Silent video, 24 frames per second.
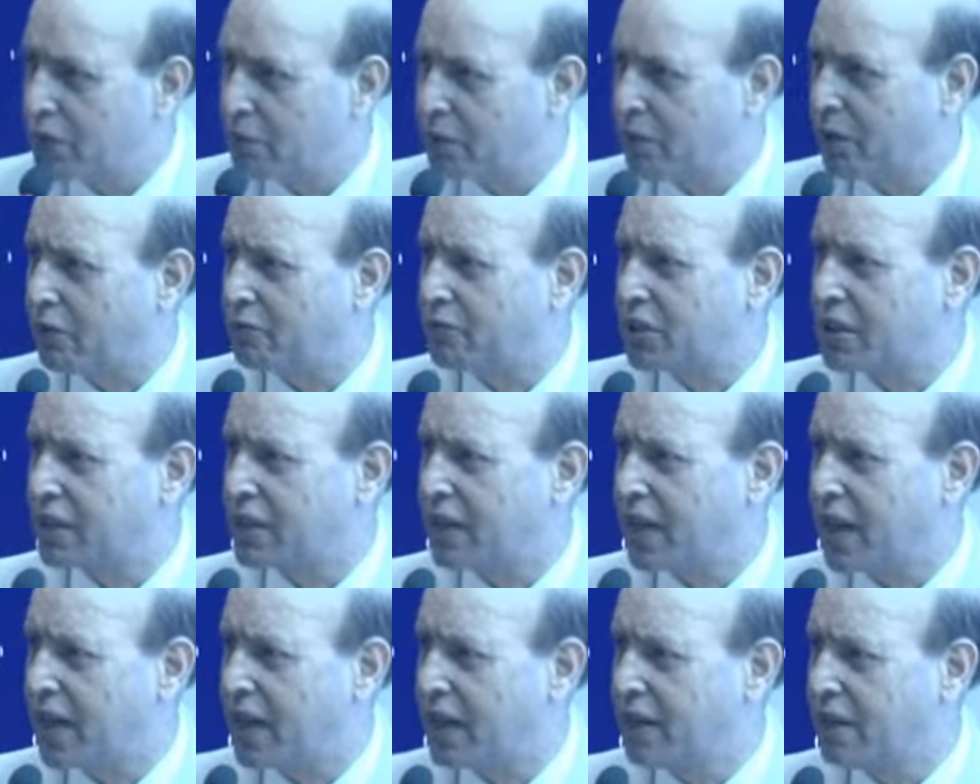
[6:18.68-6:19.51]
the poverty
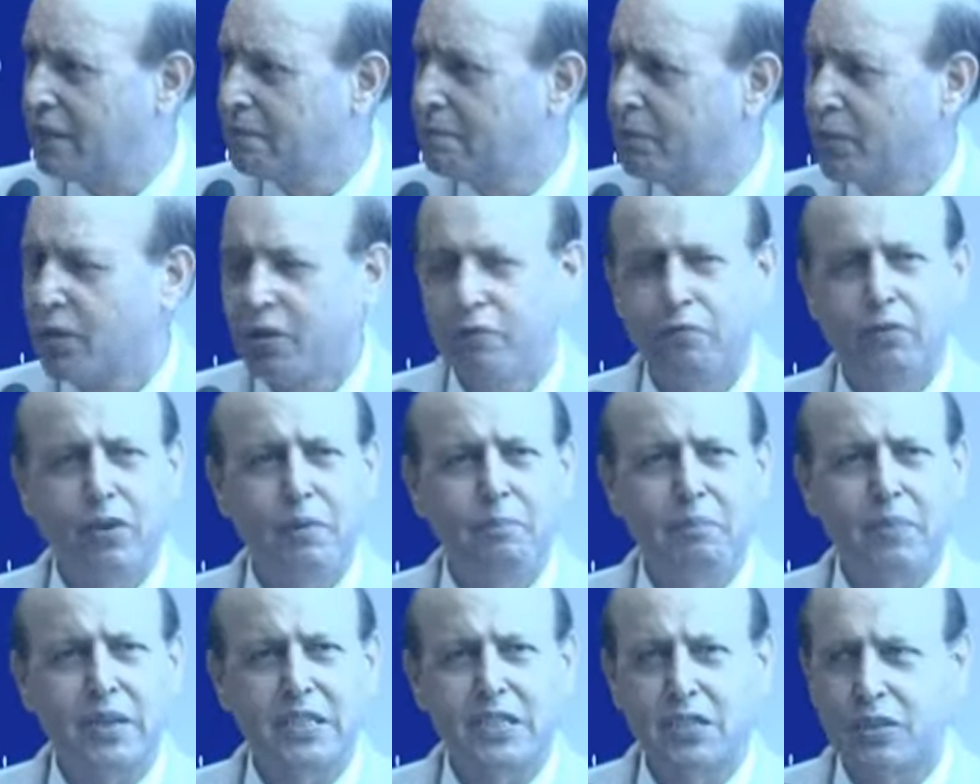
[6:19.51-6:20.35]
line. We
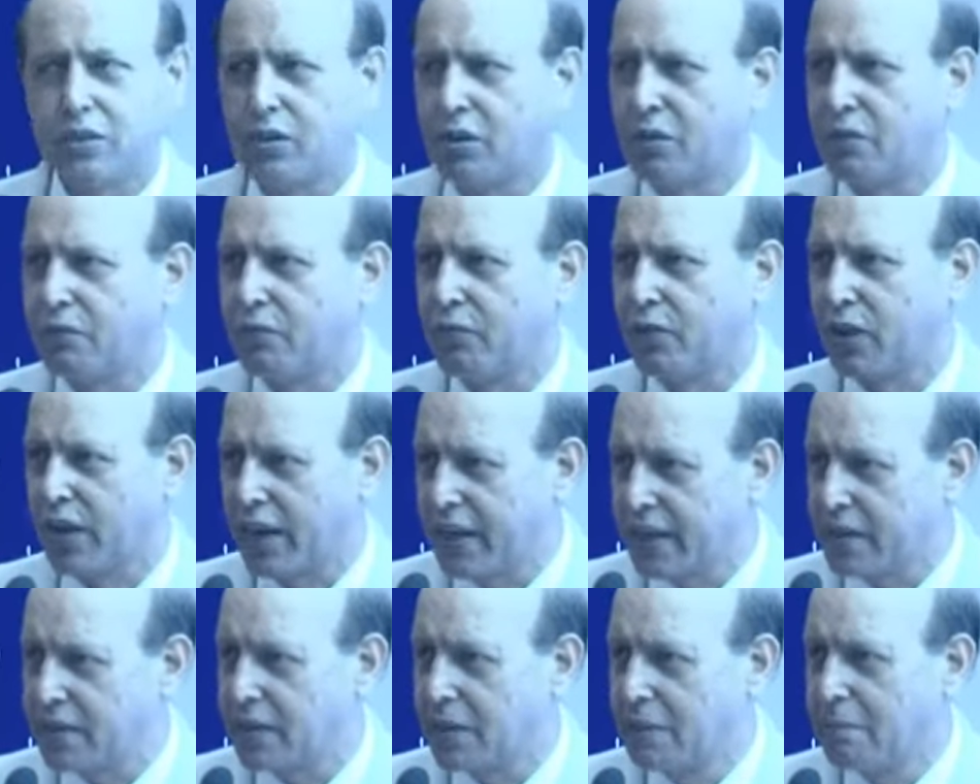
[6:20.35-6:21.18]
must not
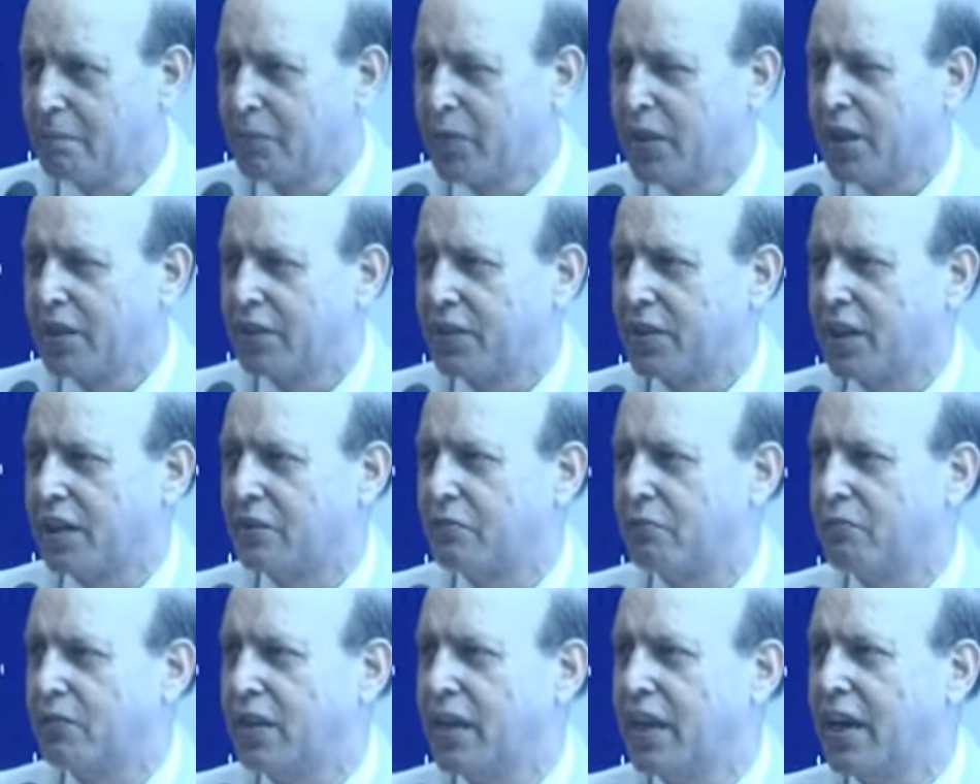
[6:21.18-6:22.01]
forget
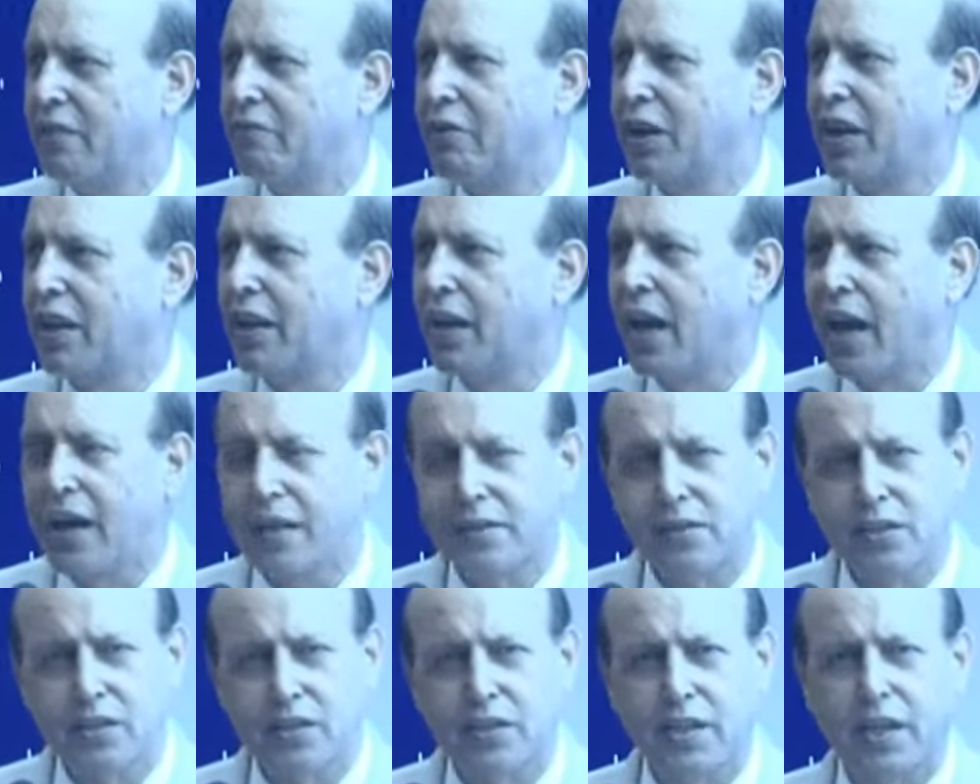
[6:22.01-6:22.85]
that we have a
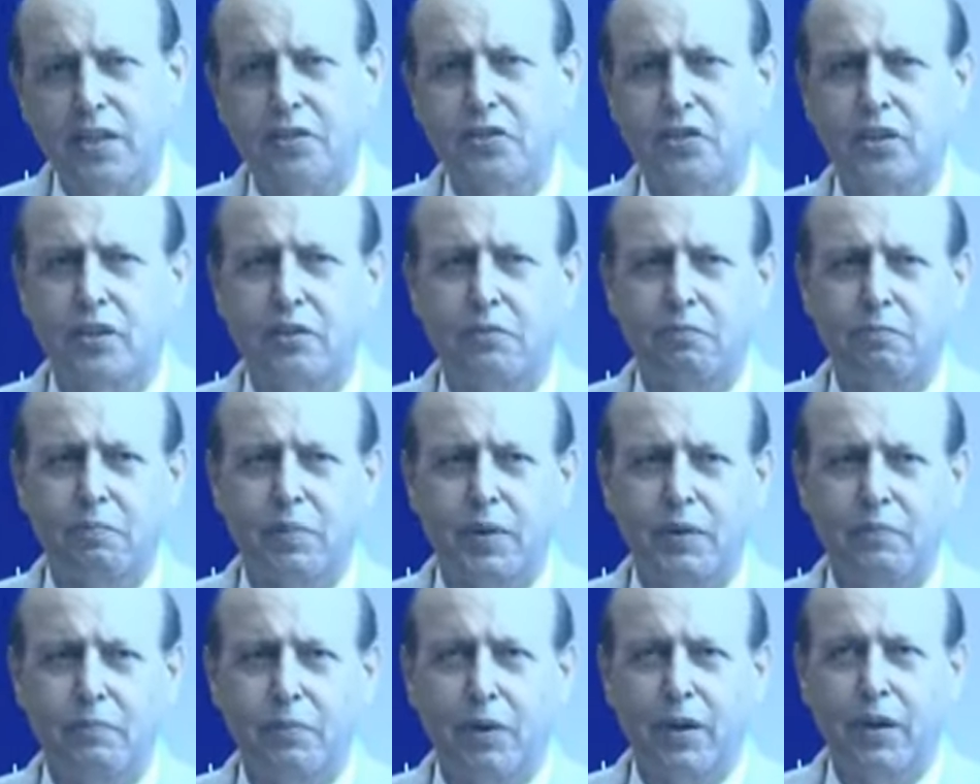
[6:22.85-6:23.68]
large section of
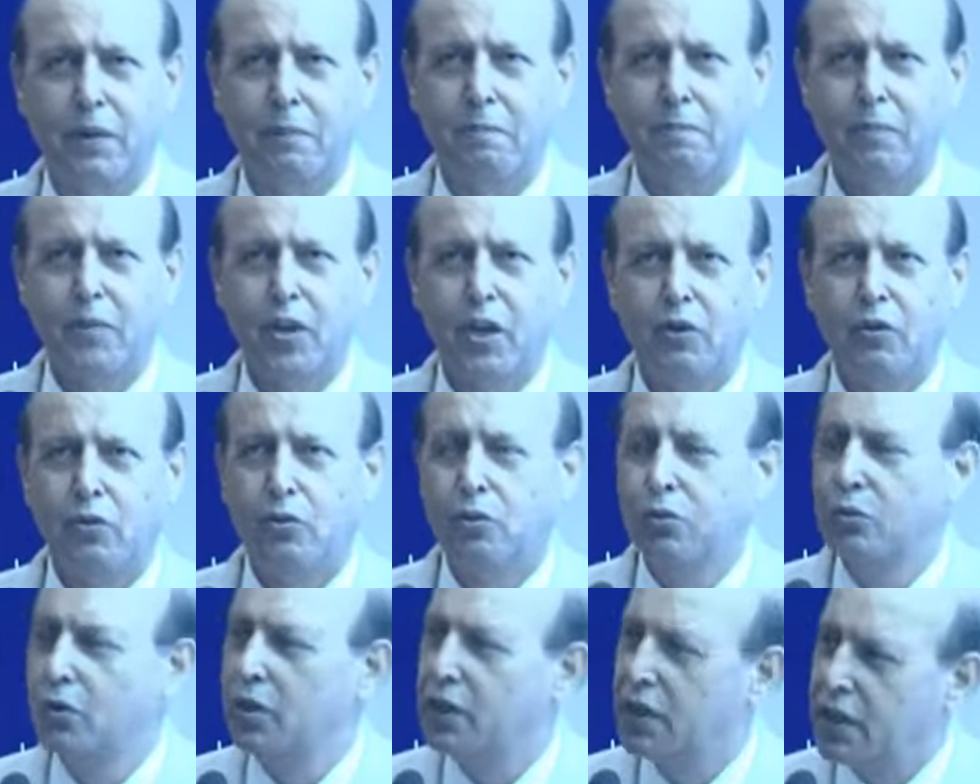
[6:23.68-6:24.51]
people
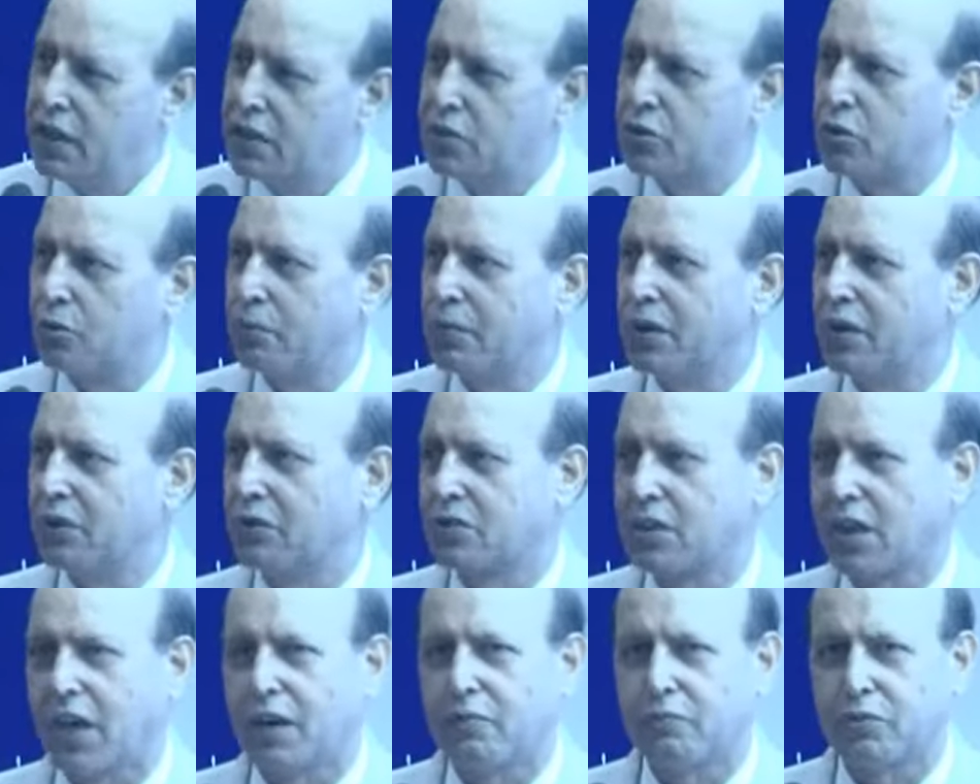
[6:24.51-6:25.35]
who need to be
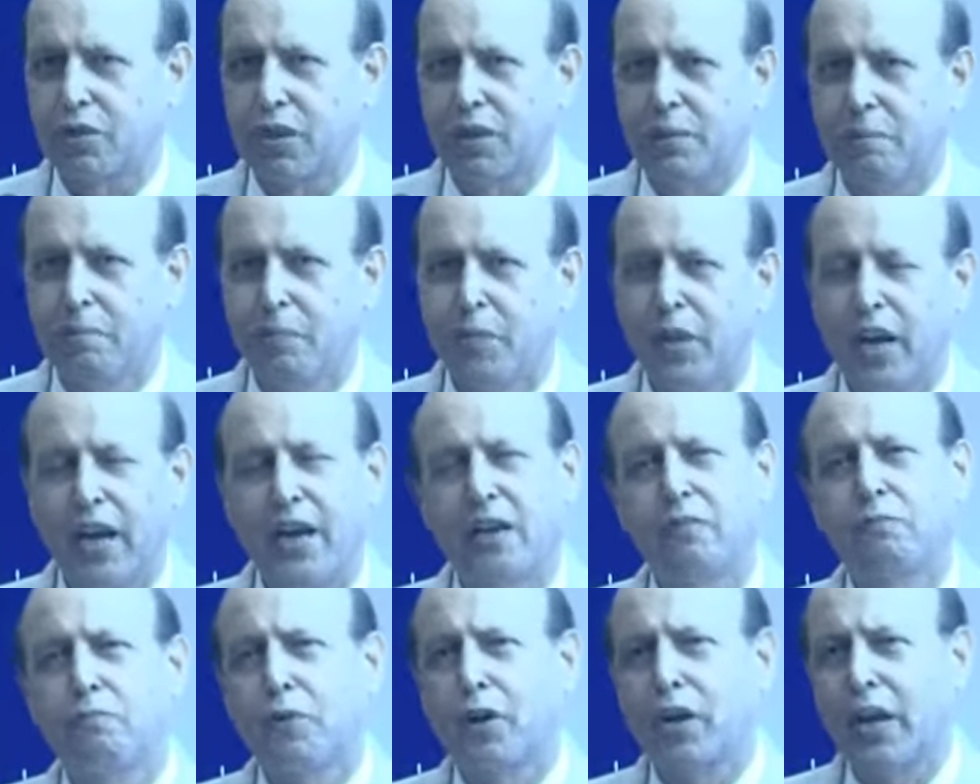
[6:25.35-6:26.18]
looked after.
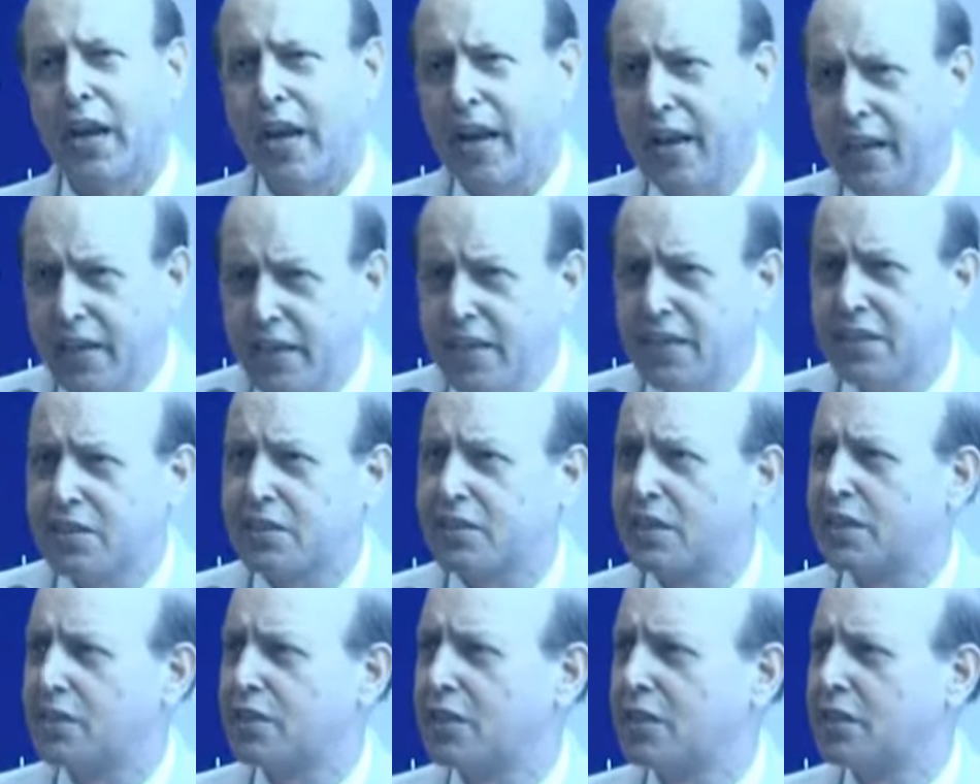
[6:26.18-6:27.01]
And for any
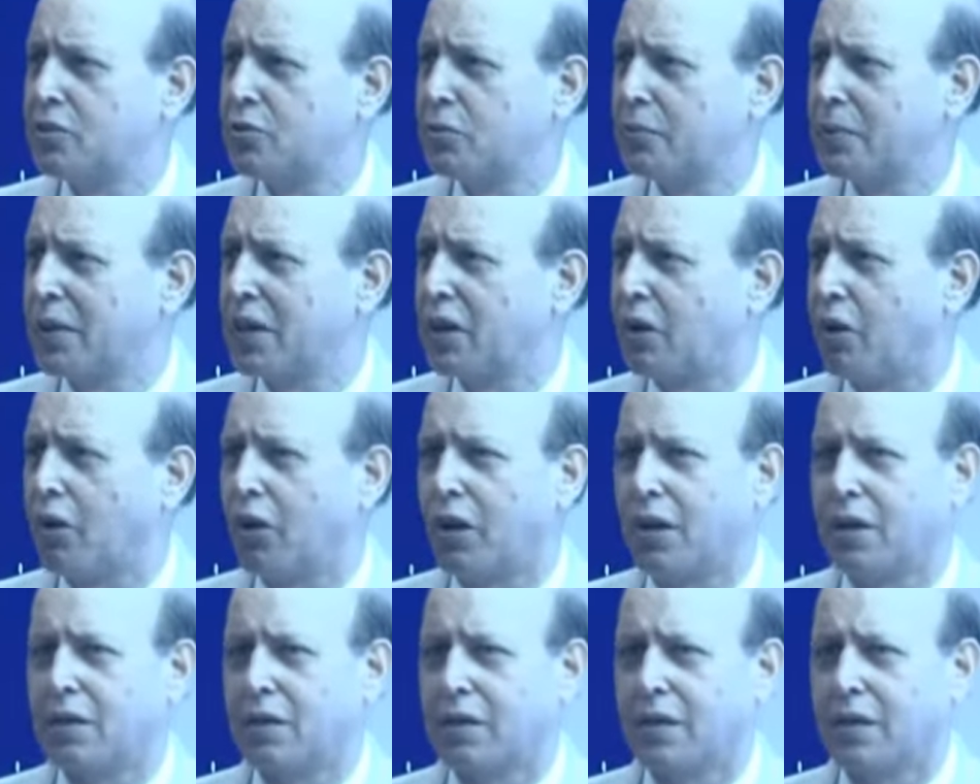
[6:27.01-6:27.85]
city to be
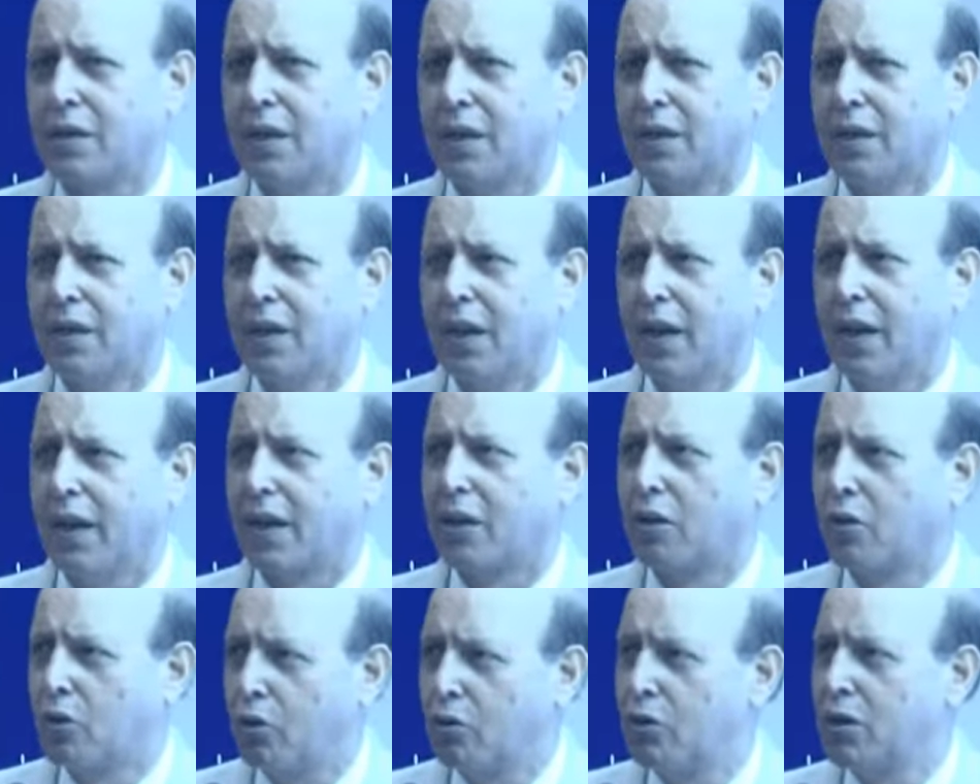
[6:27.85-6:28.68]
called a
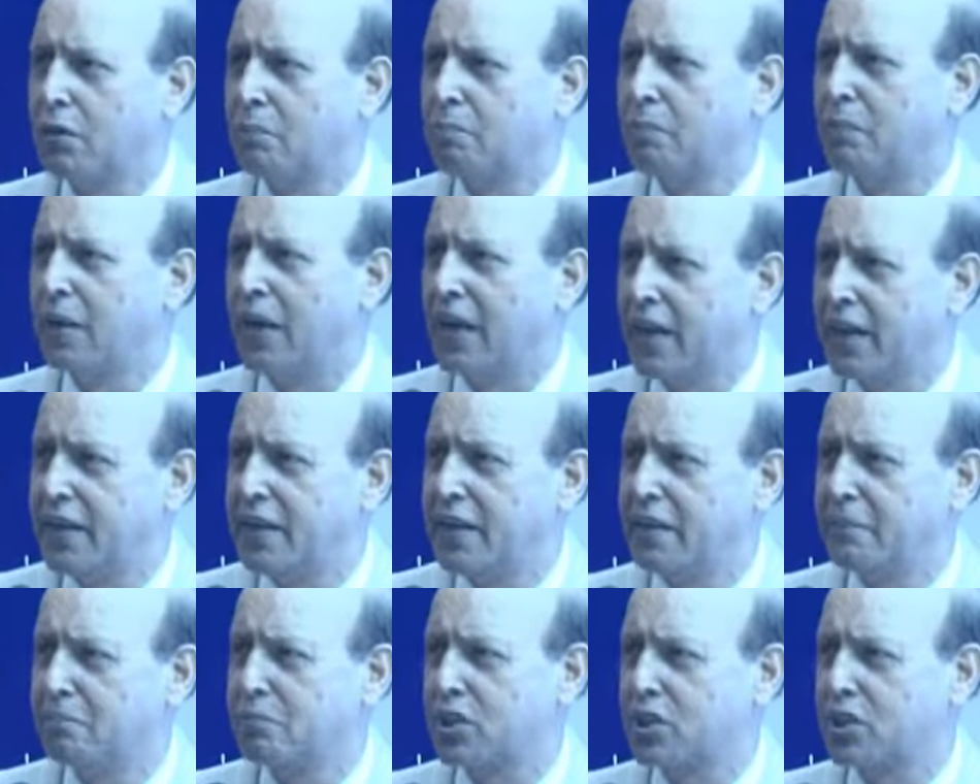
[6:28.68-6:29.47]
good millennium,